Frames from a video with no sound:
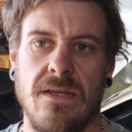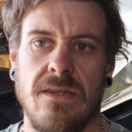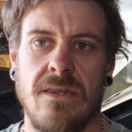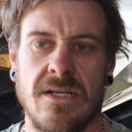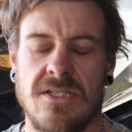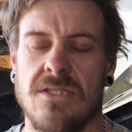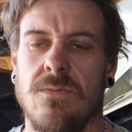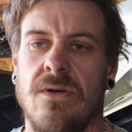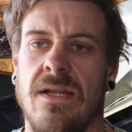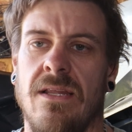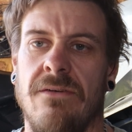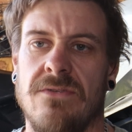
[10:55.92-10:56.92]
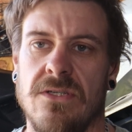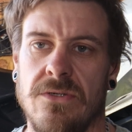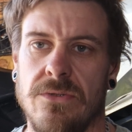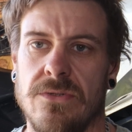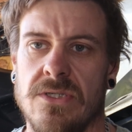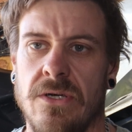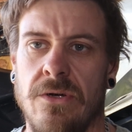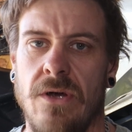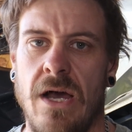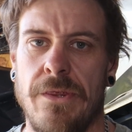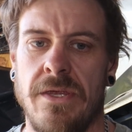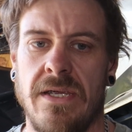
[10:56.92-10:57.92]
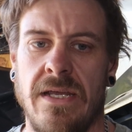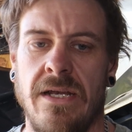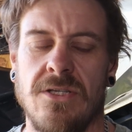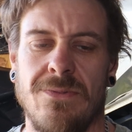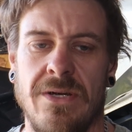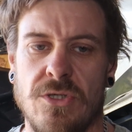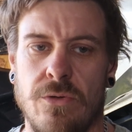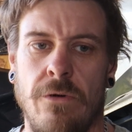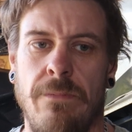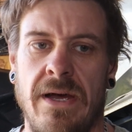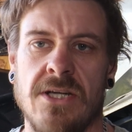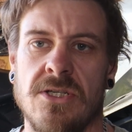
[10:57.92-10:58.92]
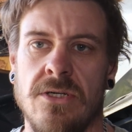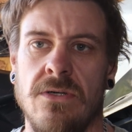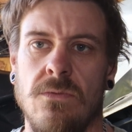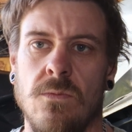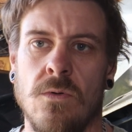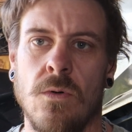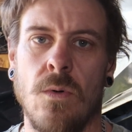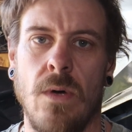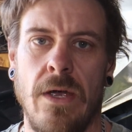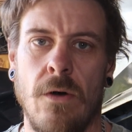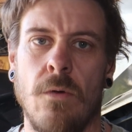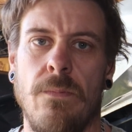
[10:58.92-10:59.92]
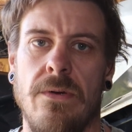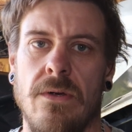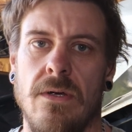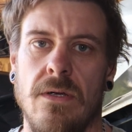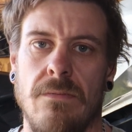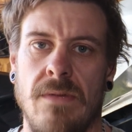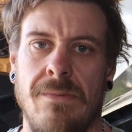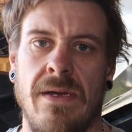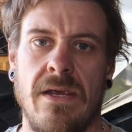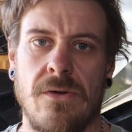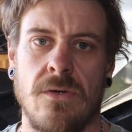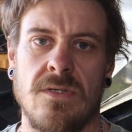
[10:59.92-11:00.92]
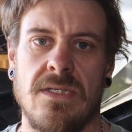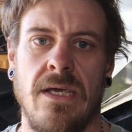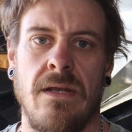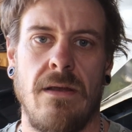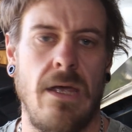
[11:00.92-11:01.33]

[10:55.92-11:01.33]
that's just what I love to do. So I think getting to my true passion will help me make content